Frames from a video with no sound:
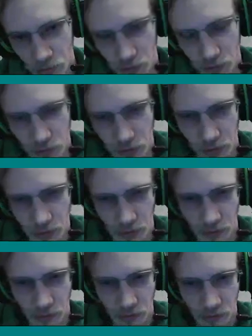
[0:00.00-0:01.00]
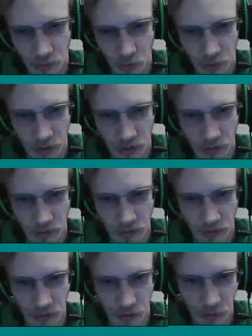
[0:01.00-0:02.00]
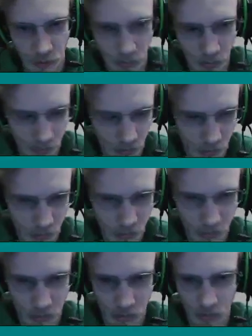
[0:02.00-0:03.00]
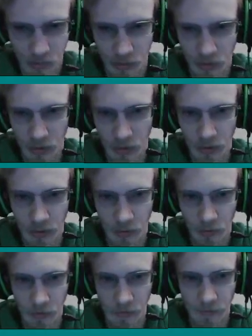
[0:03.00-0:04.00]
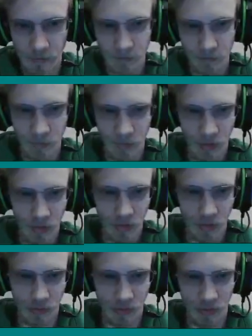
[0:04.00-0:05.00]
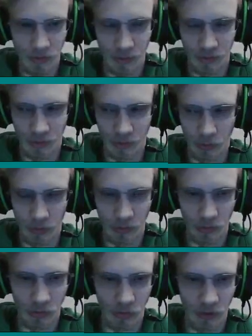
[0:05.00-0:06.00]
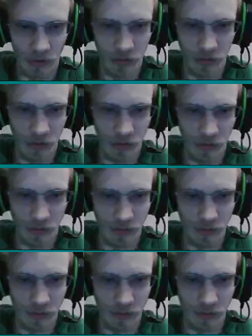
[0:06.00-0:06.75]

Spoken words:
going in and out and tweaking and seeing what looks okay or not. See if it looks like a weird scratch now.